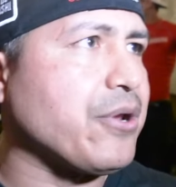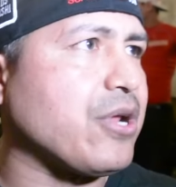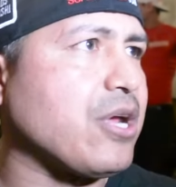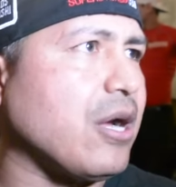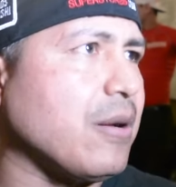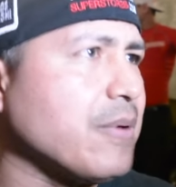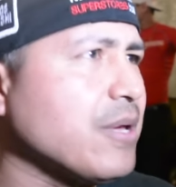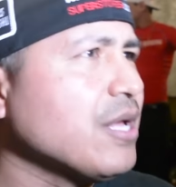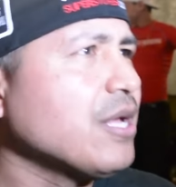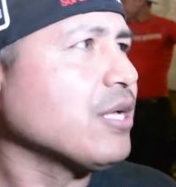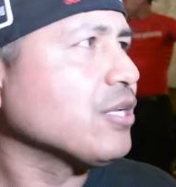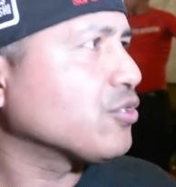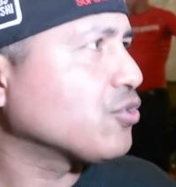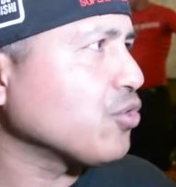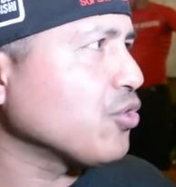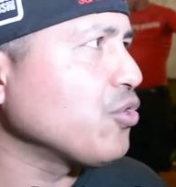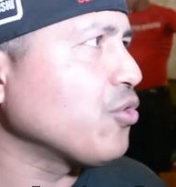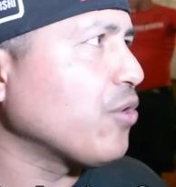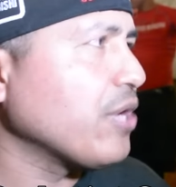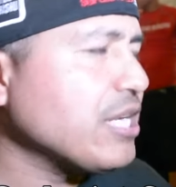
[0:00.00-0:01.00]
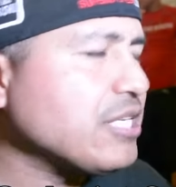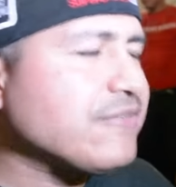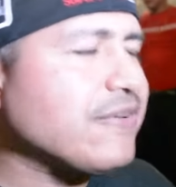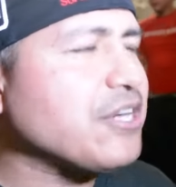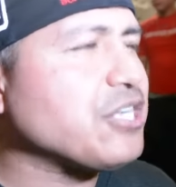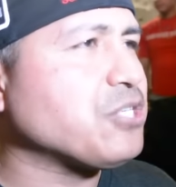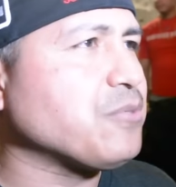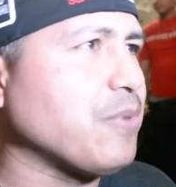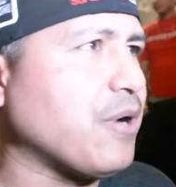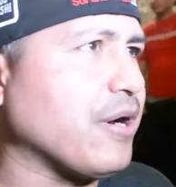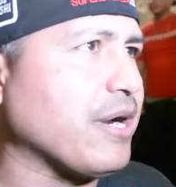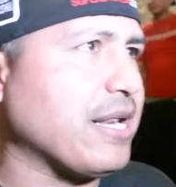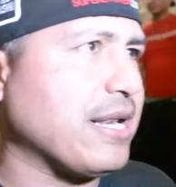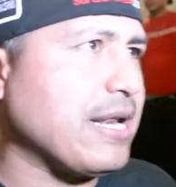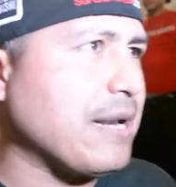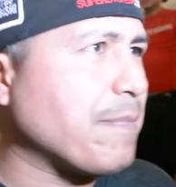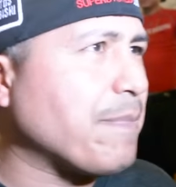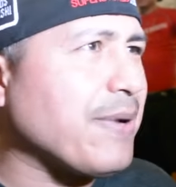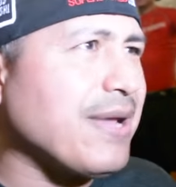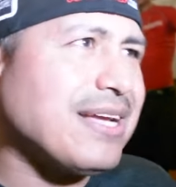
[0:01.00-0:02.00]
you to come. So, you know, he's very smart.
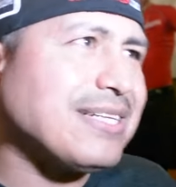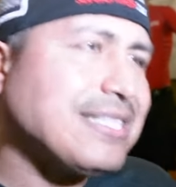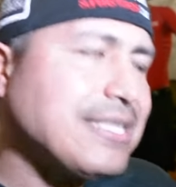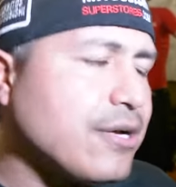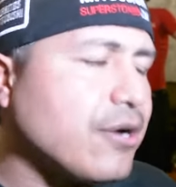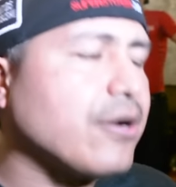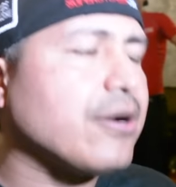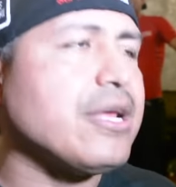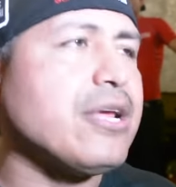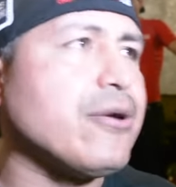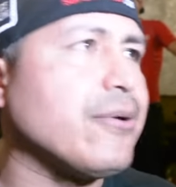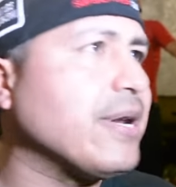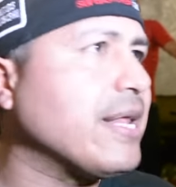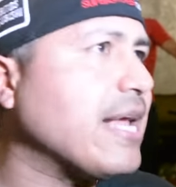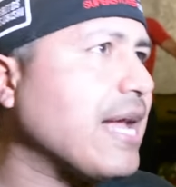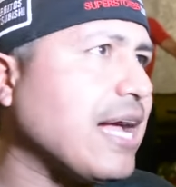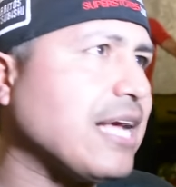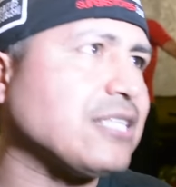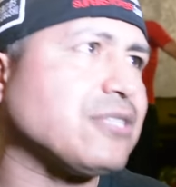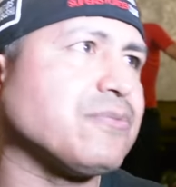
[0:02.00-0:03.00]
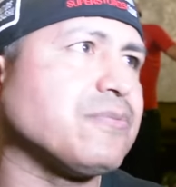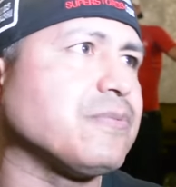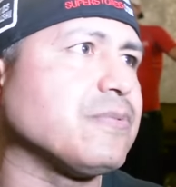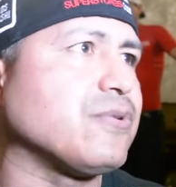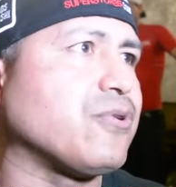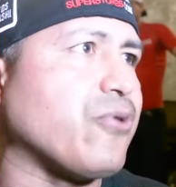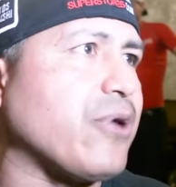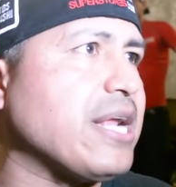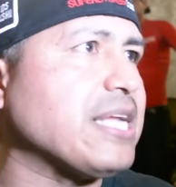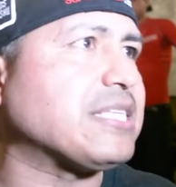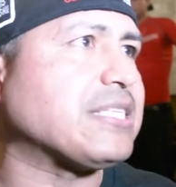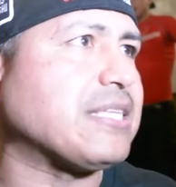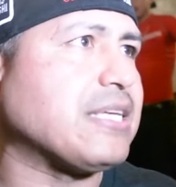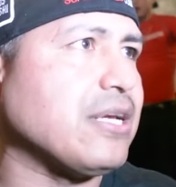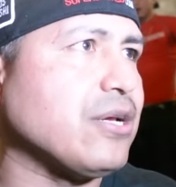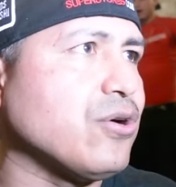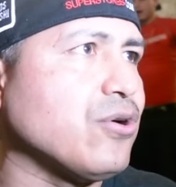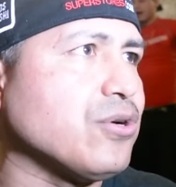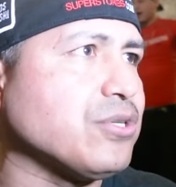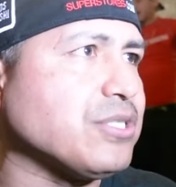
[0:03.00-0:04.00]
And plus, he already has great
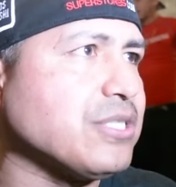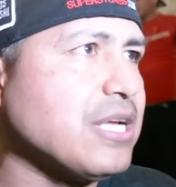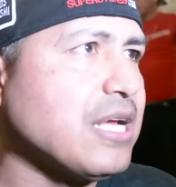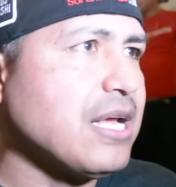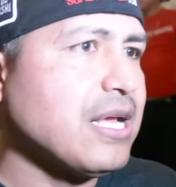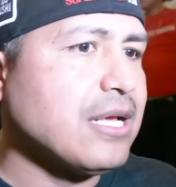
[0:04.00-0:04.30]
skills.